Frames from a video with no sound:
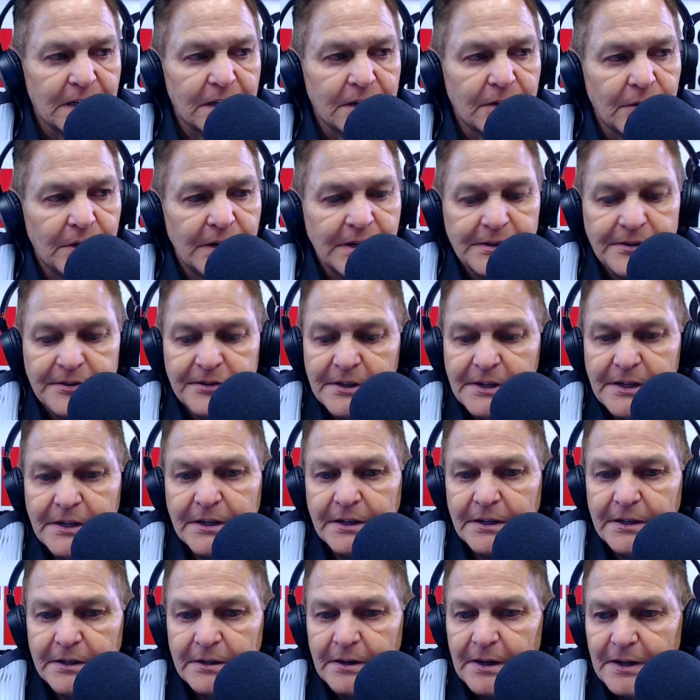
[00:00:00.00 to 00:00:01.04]
a great
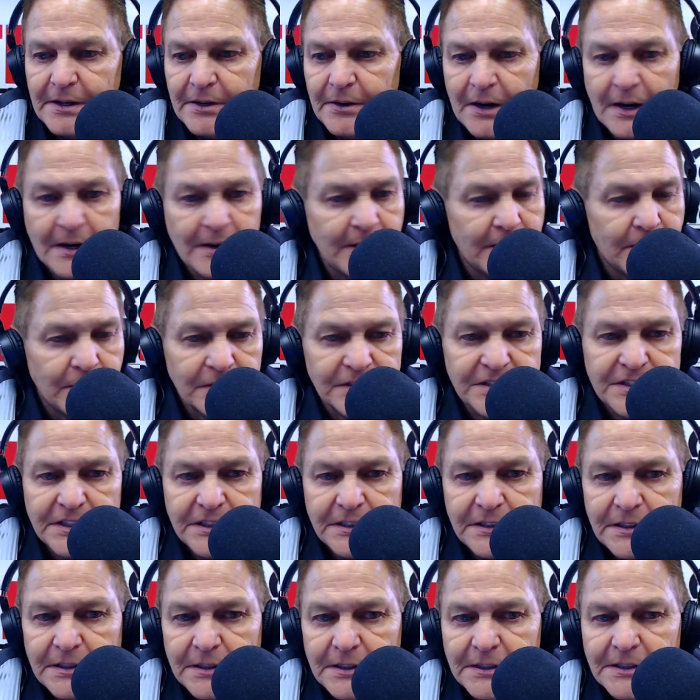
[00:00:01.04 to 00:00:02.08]
thing, and I, I don't
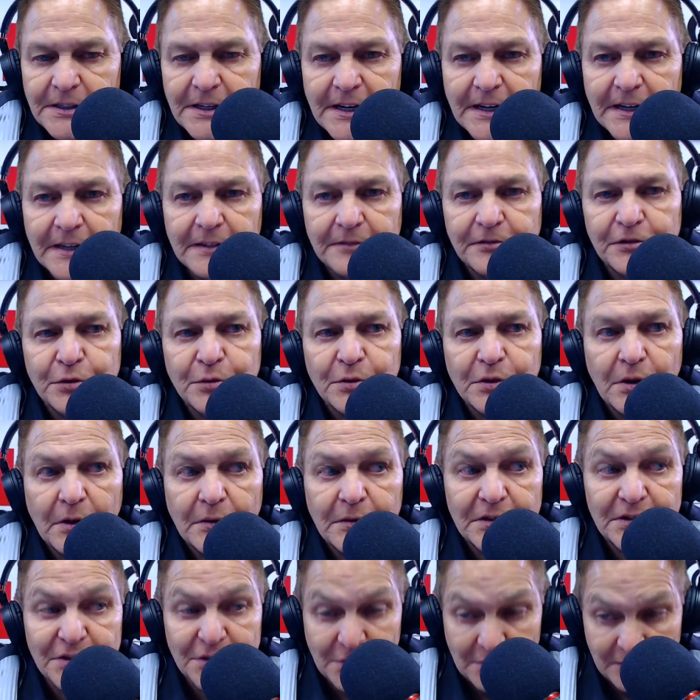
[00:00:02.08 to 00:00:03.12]
see a negative to it on
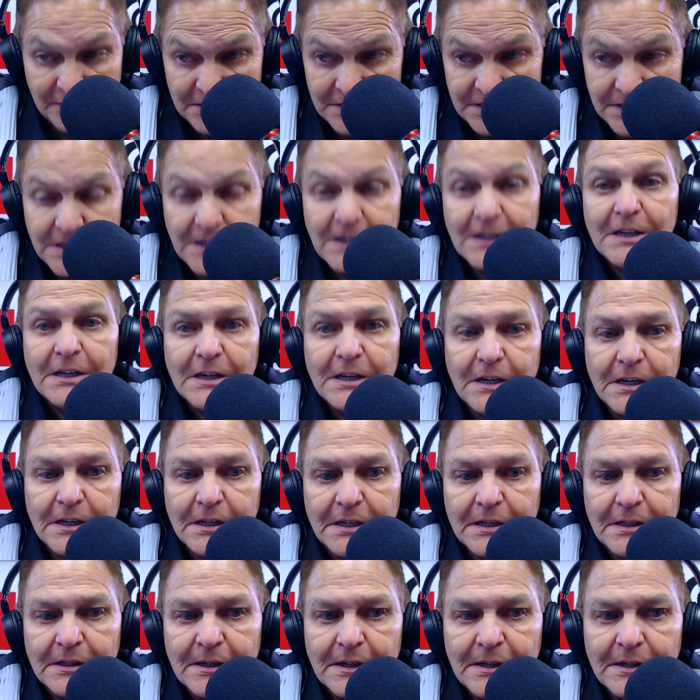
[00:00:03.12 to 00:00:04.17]
the surface.
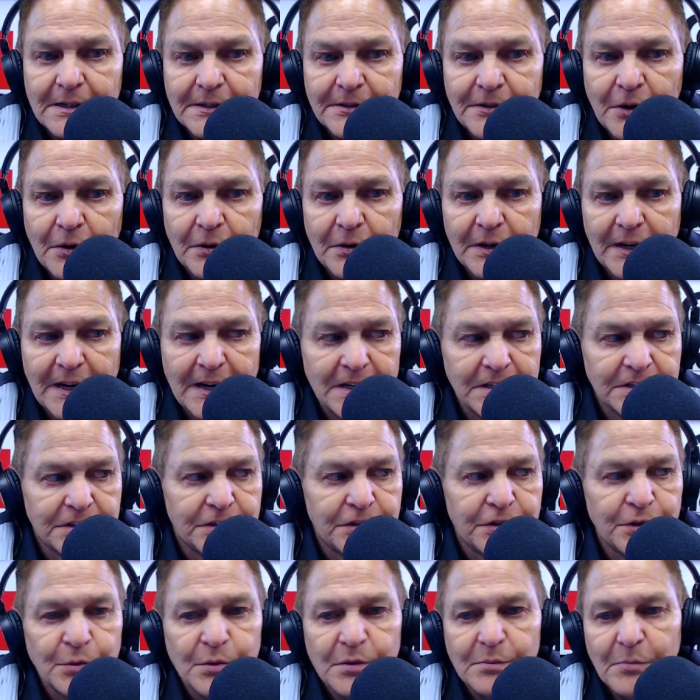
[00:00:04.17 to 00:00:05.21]
Uh, I know it has to
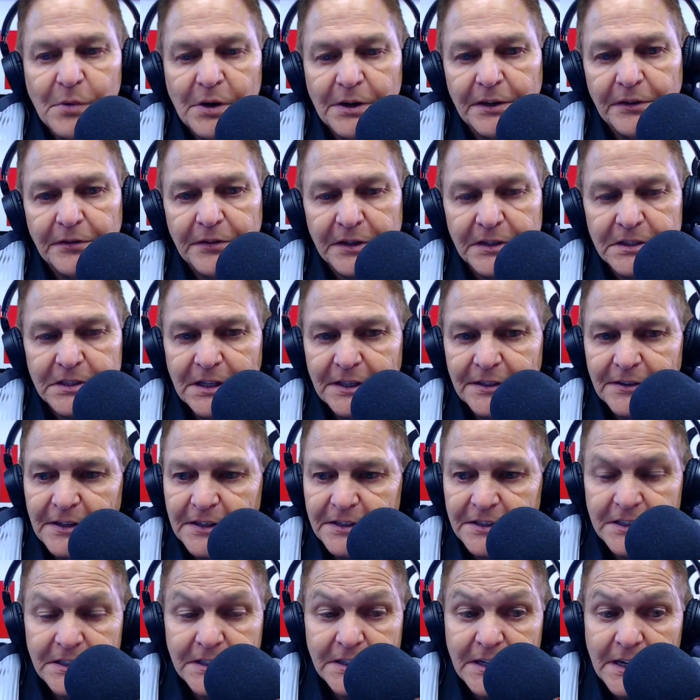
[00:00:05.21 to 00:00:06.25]
do with money and things like
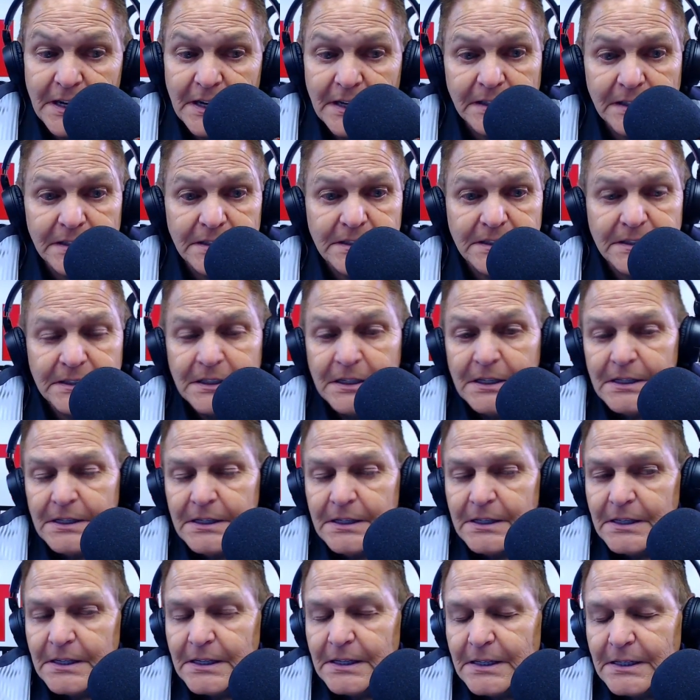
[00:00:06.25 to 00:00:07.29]
that. TCAG has
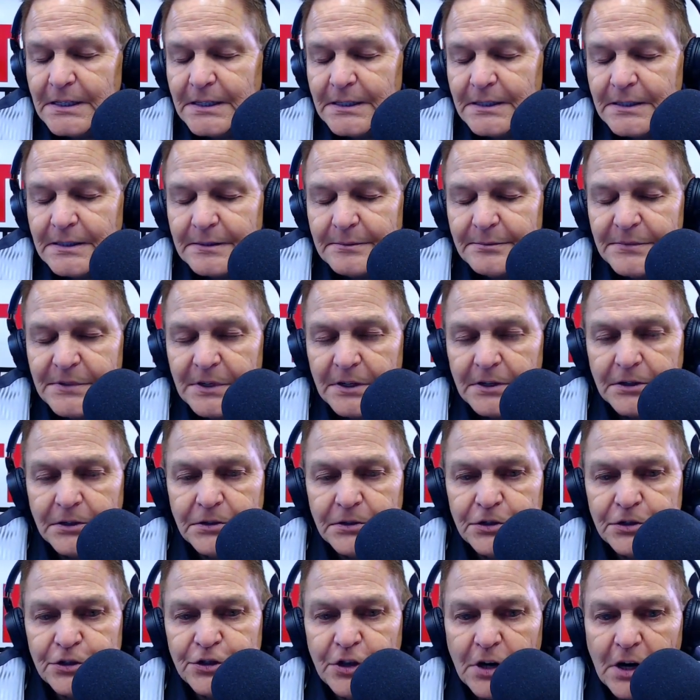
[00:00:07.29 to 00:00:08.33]
uh, done a
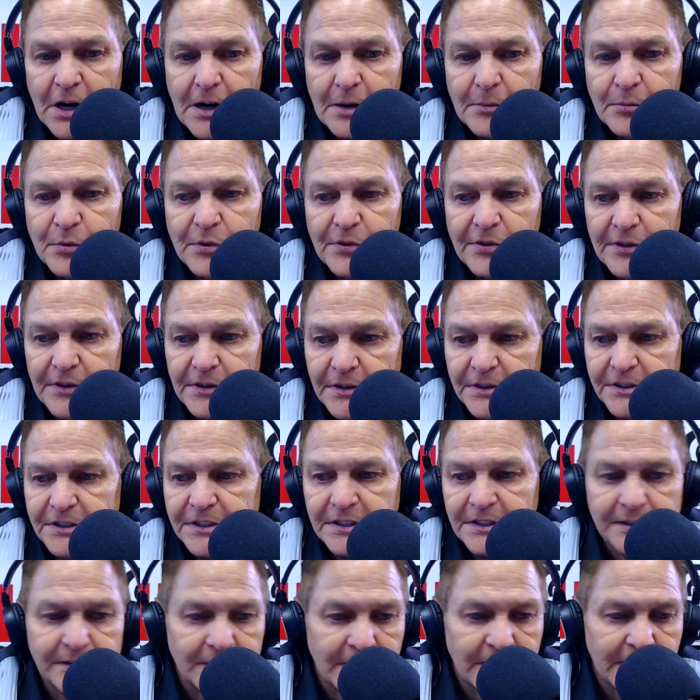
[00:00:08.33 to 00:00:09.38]
good job with this,
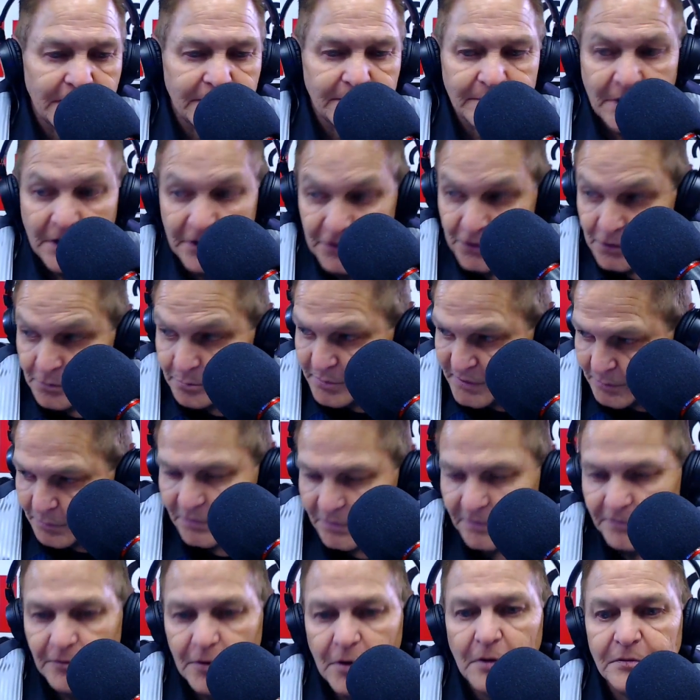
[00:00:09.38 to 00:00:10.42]
and, and other
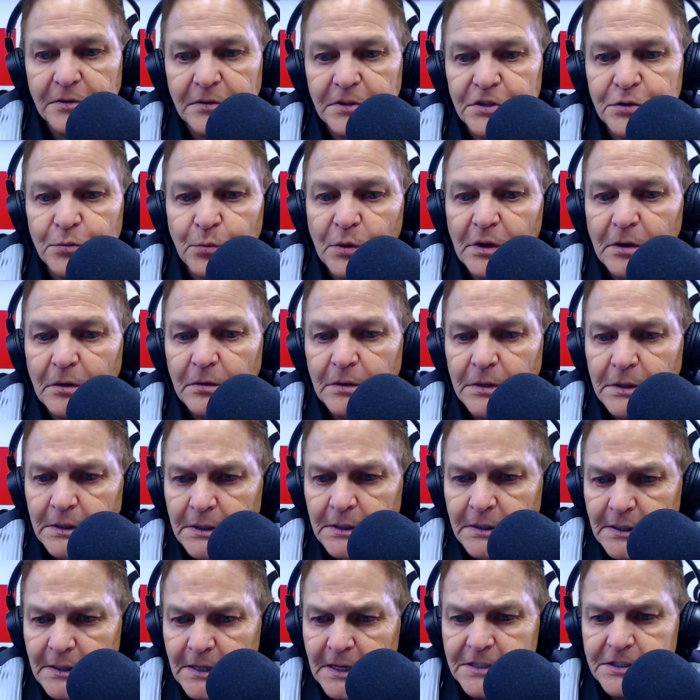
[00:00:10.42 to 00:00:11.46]
people involved as well
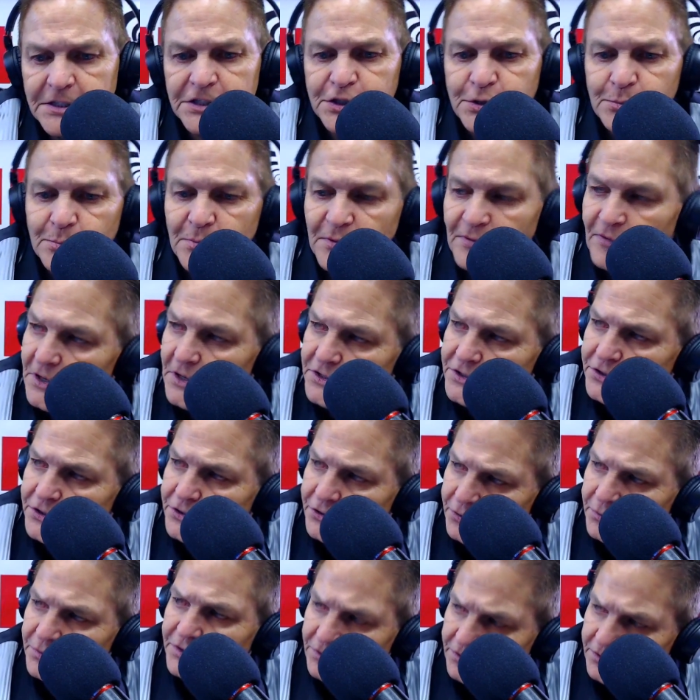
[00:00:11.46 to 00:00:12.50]
as a supervisor,
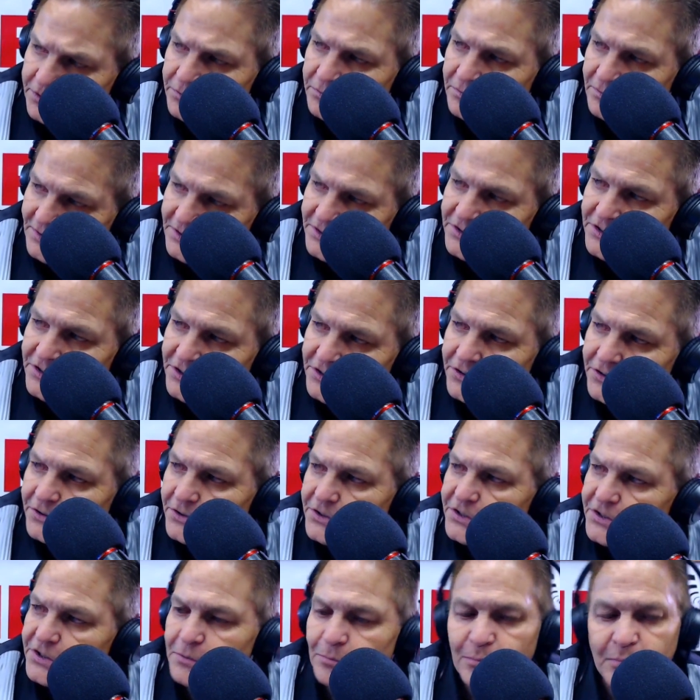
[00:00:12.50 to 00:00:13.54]
you you continue
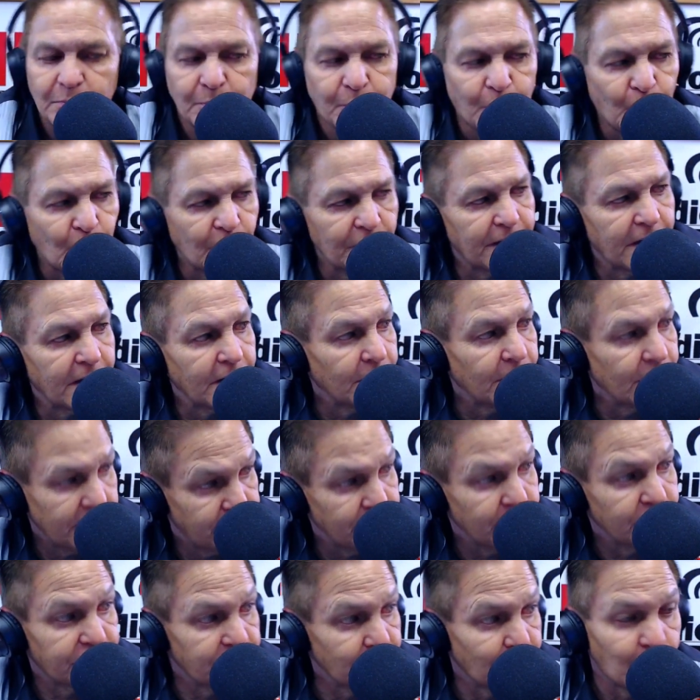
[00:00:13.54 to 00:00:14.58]
to support that, or
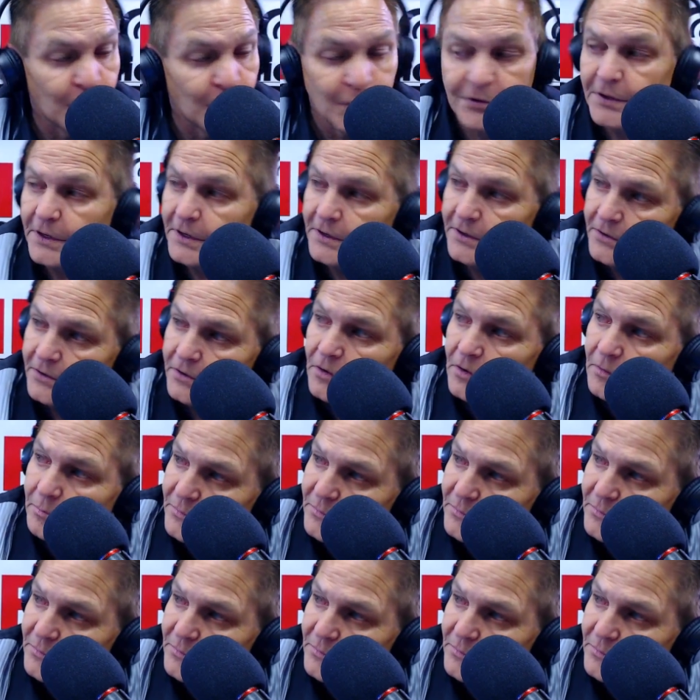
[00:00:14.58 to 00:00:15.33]
if you support that at all,